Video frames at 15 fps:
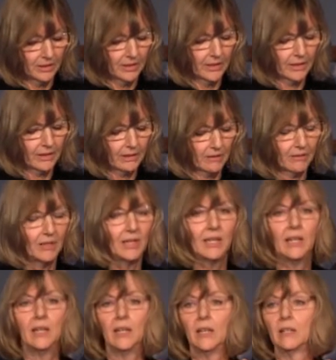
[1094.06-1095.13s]
yeah.
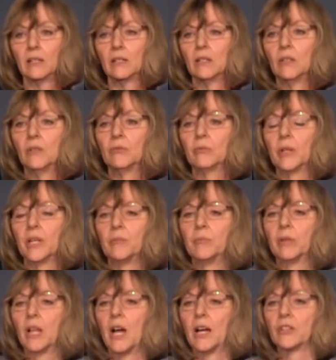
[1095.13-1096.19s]
And a little
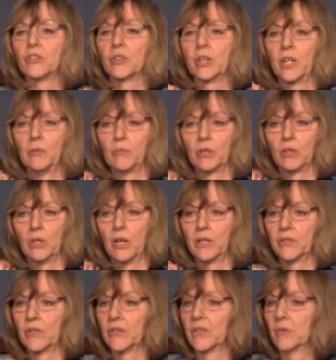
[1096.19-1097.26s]
red blotch came
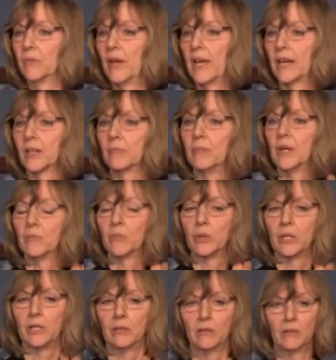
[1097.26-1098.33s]
across a somatic
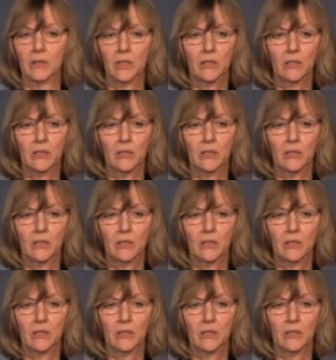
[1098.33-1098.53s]
memory